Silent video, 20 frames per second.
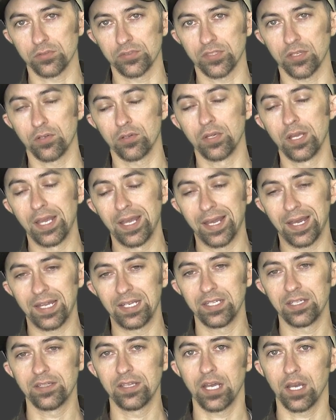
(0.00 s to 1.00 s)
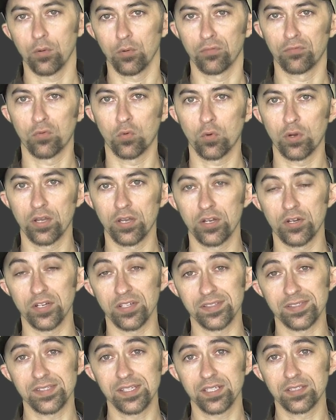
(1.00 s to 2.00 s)
So I did that with 400
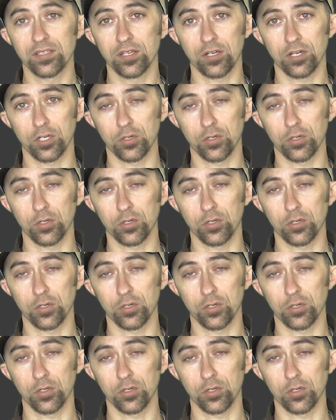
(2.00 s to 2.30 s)
and 600